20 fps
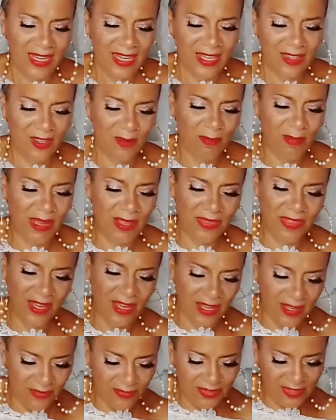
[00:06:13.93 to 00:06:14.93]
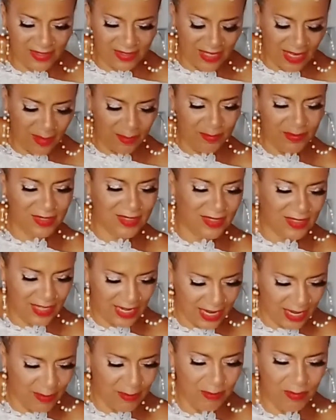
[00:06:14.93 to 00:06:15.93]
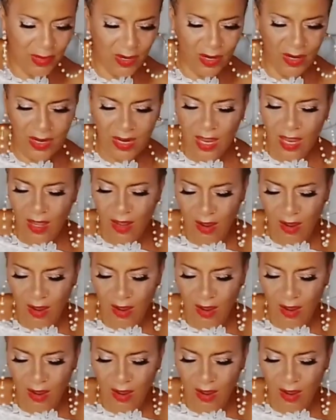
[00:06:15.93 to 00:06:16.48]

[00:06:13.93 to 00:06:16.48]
in the month of September.